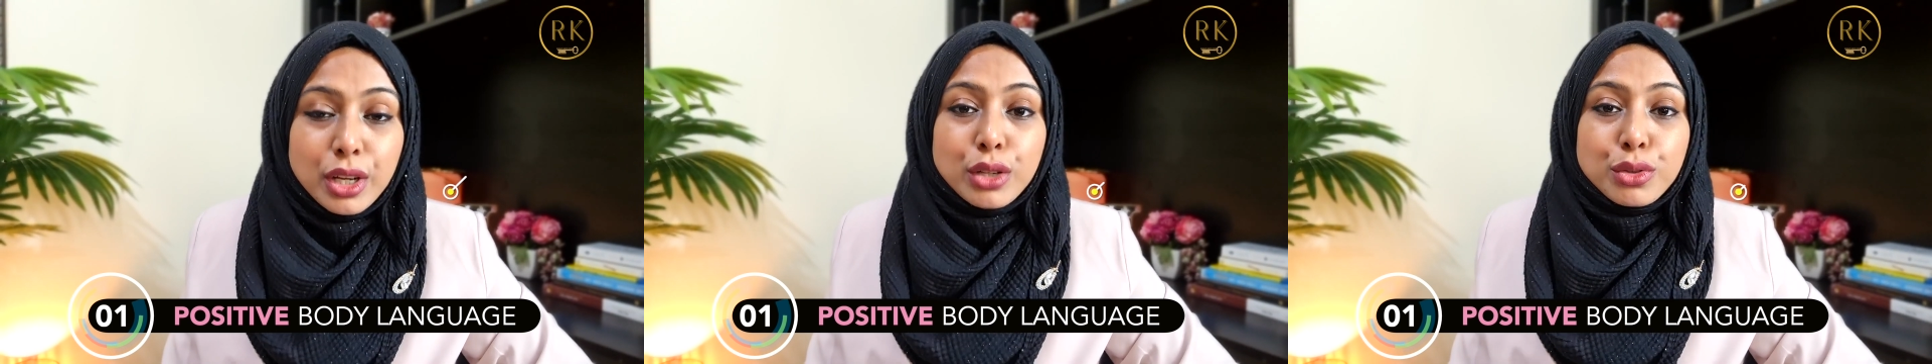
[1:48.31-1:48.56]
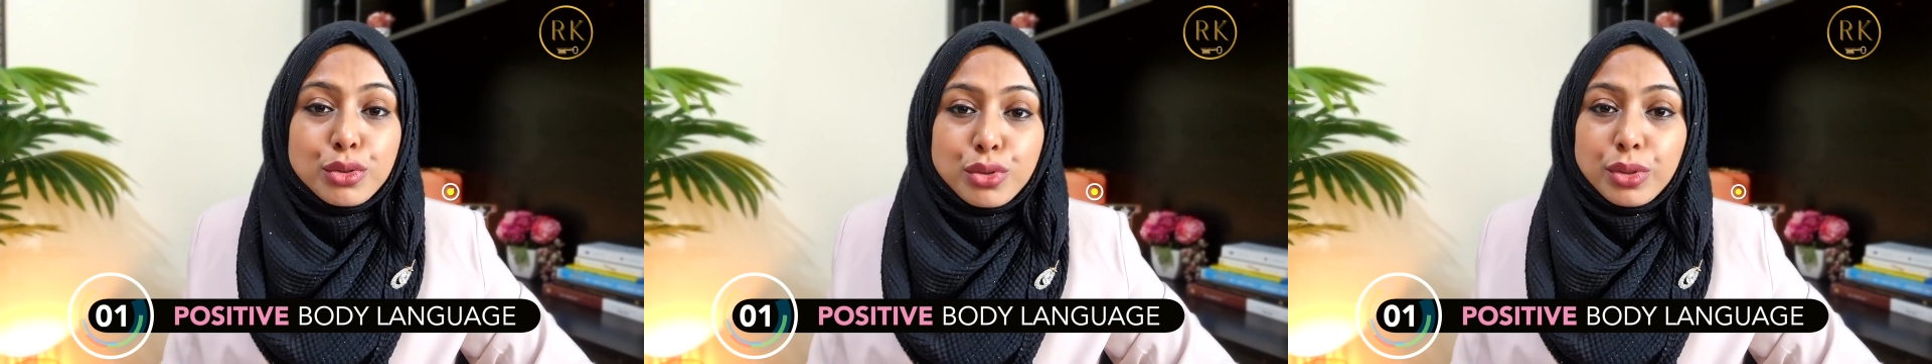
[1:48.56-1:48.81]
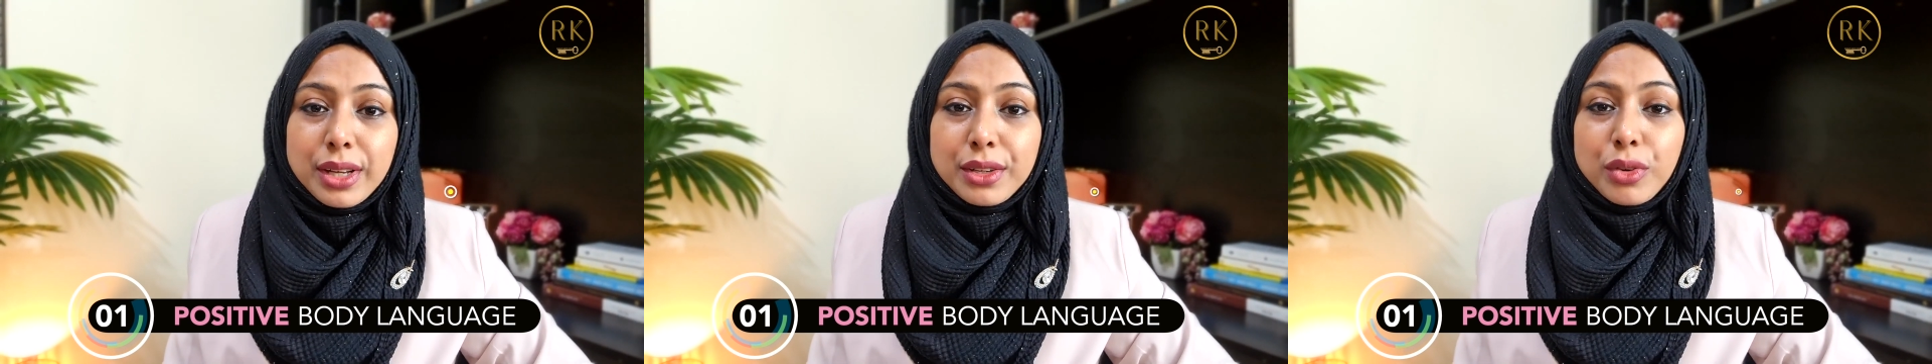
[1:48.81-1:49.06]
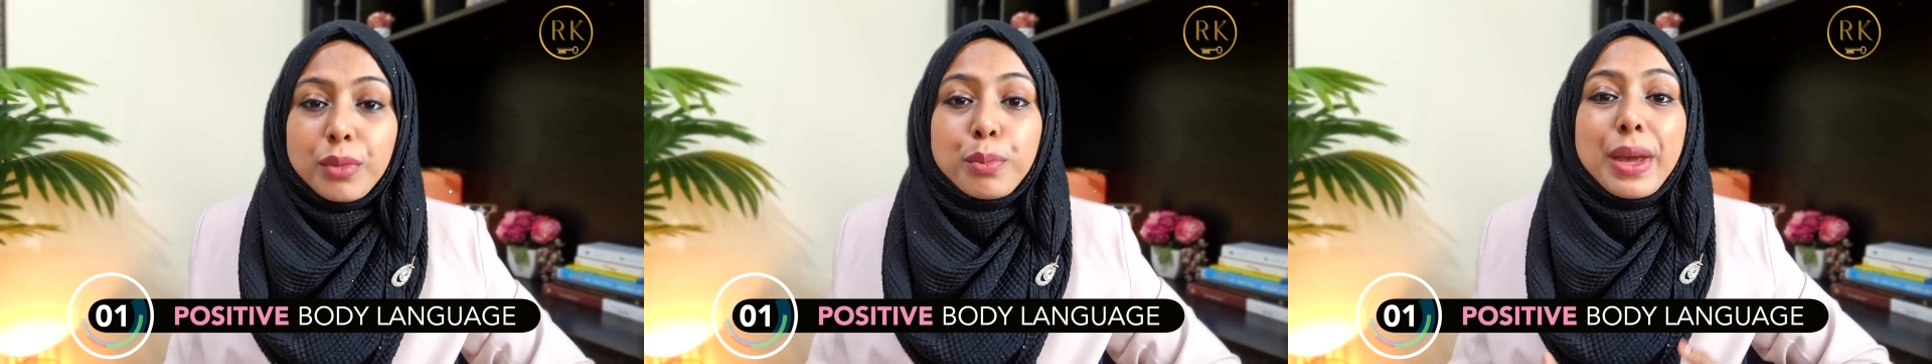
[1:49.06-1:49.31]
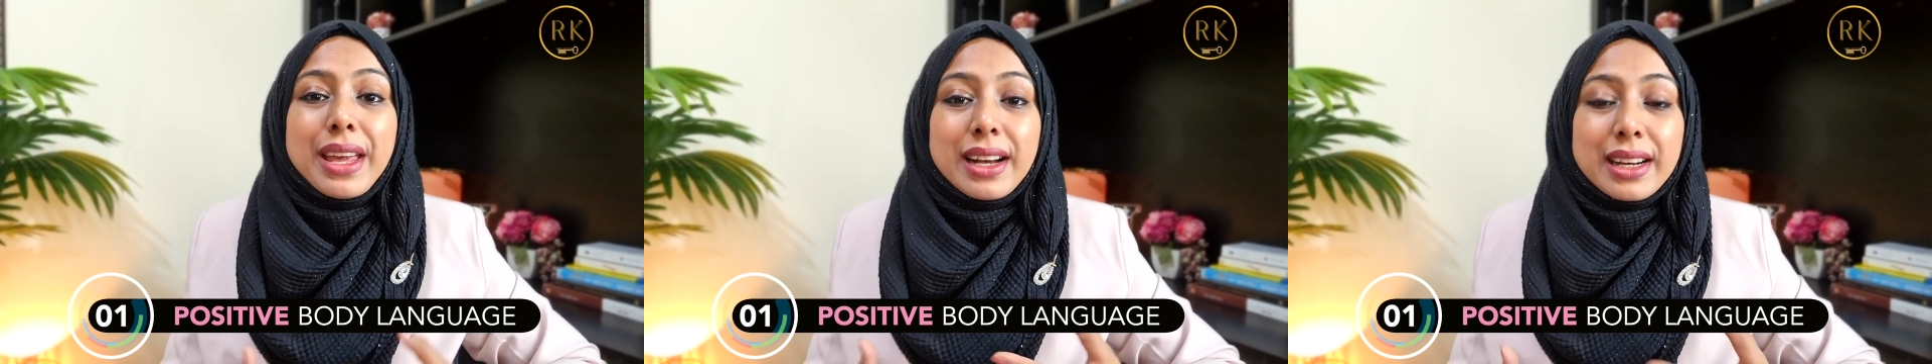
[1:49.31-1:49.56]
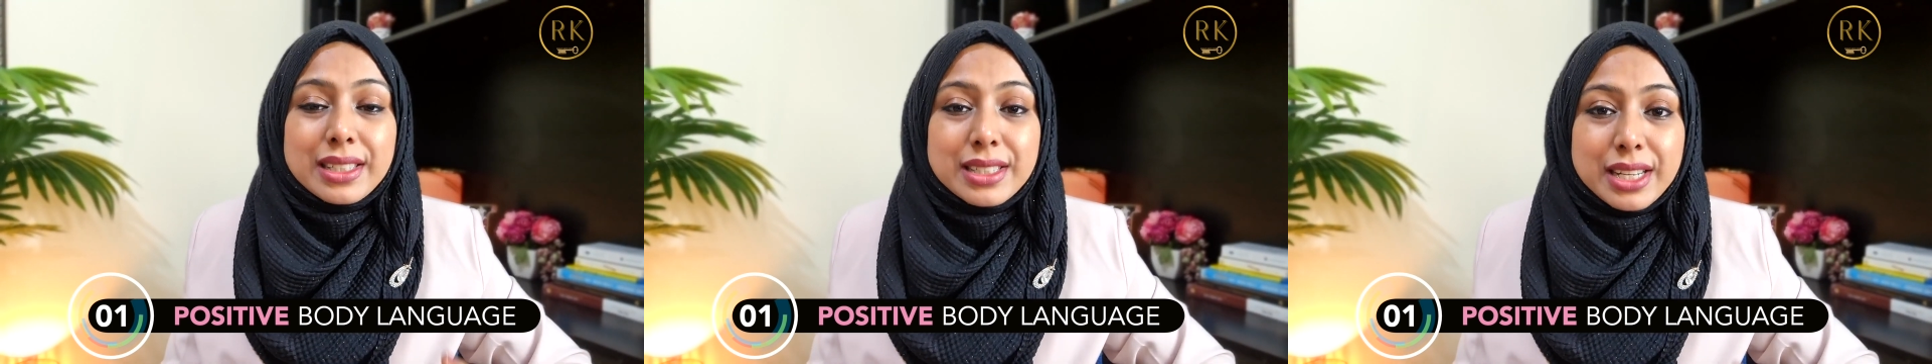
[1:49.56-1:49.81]
to show that you are paying
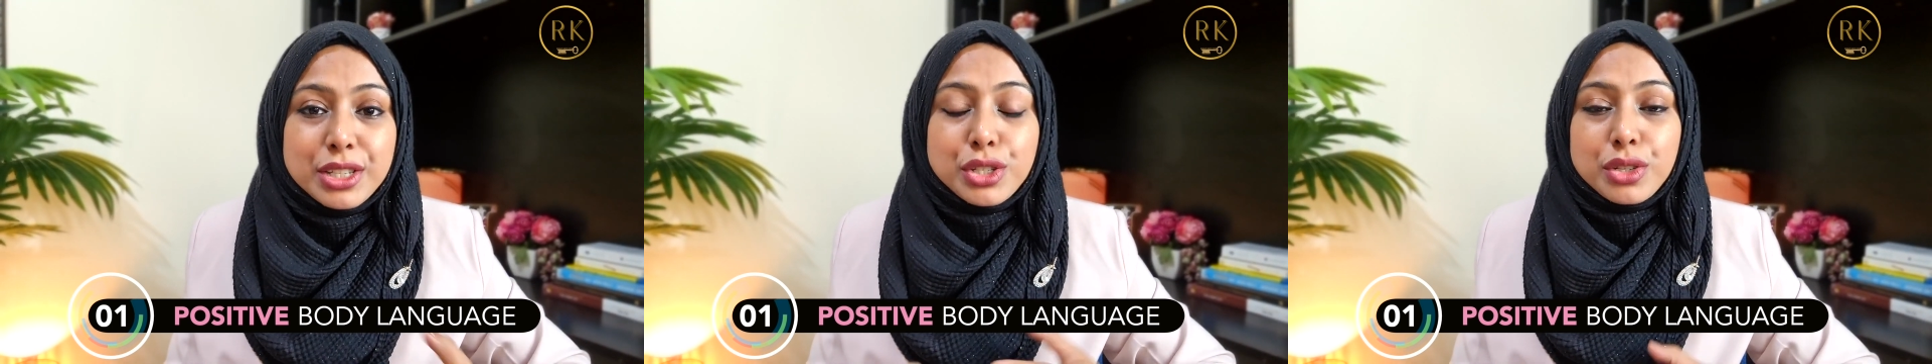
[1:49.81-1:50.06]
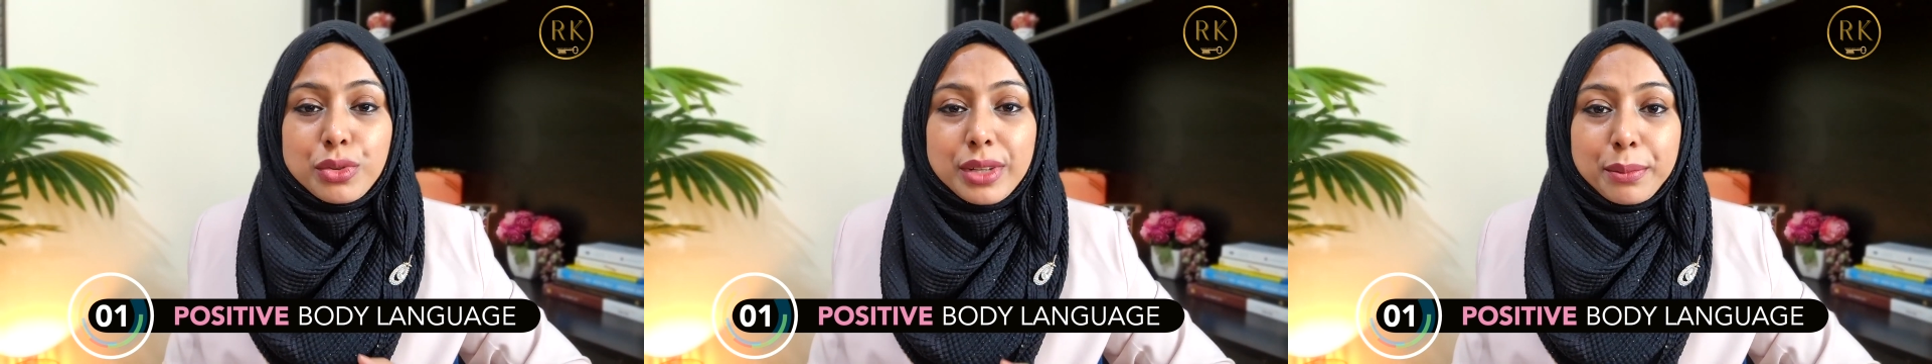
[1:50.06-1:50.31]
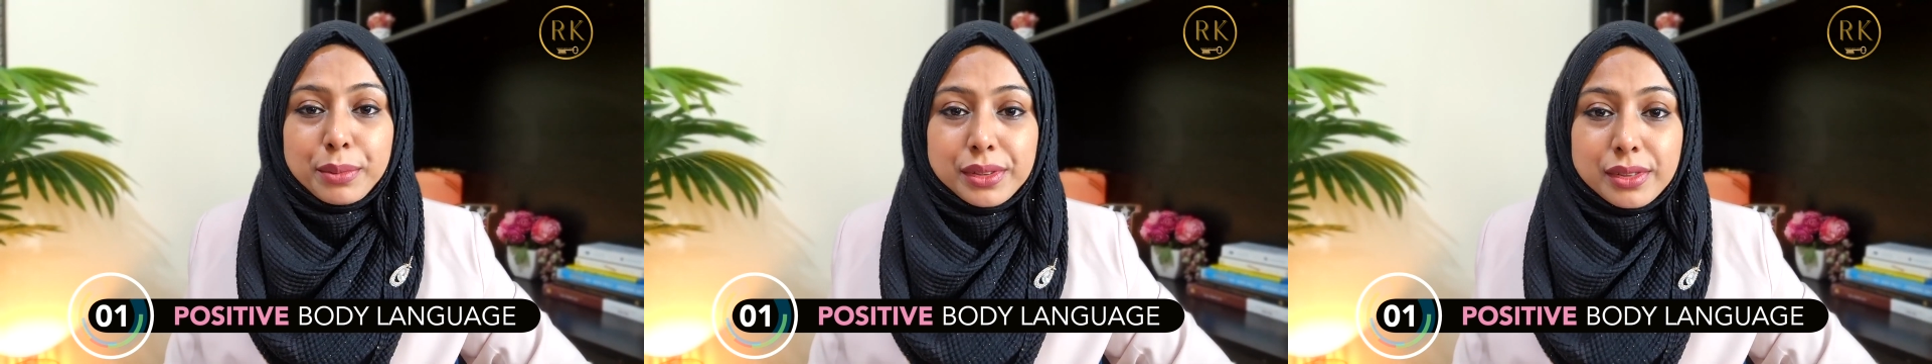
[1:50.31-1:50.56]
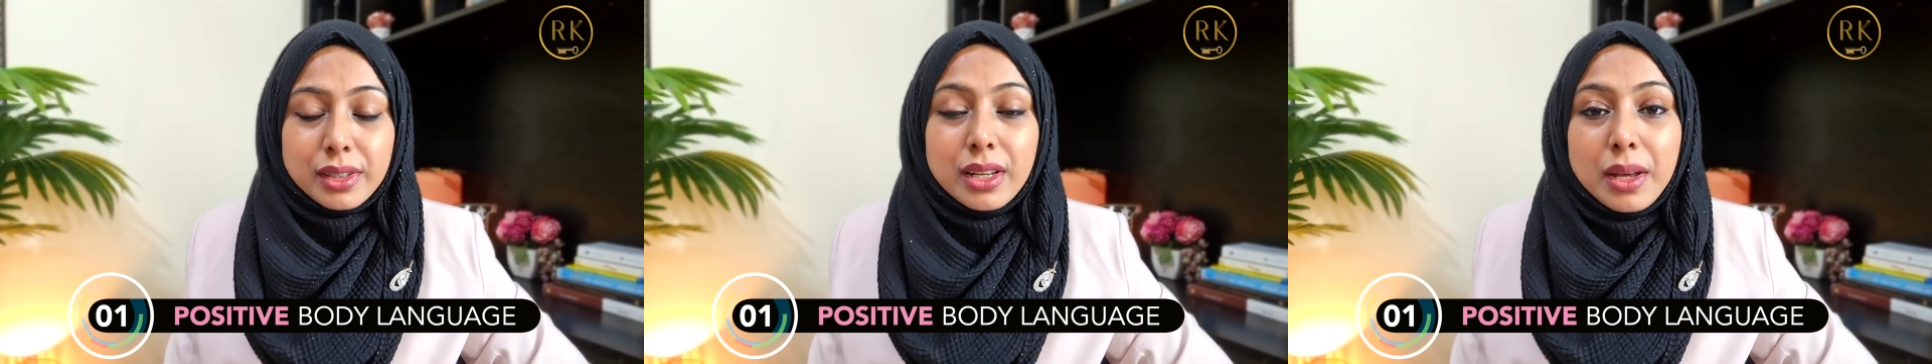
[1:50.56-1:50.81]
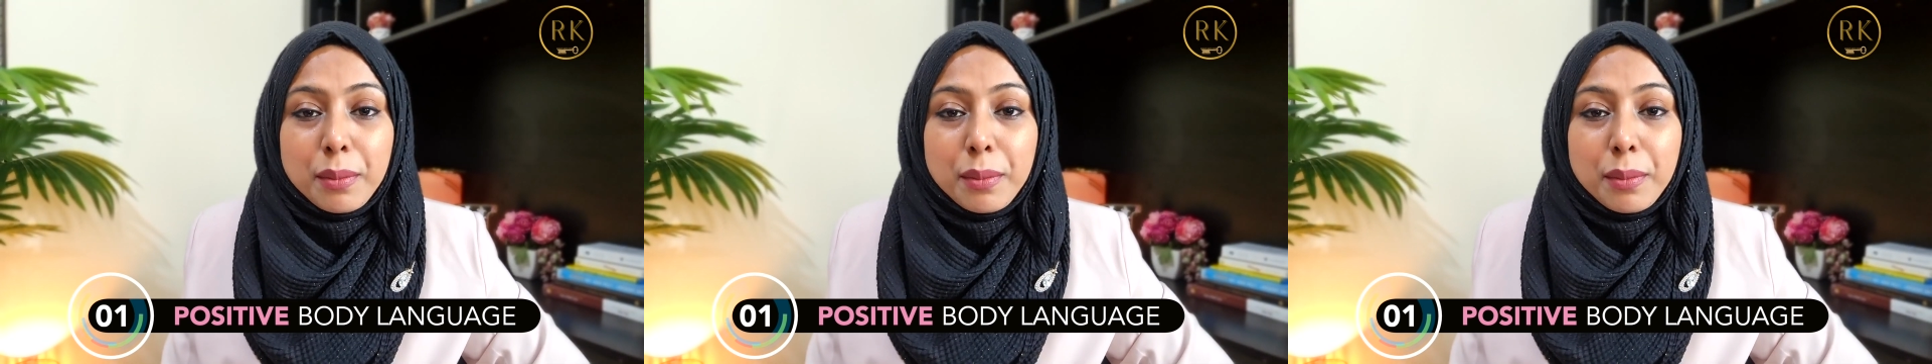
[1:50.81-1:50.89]
attention to that person.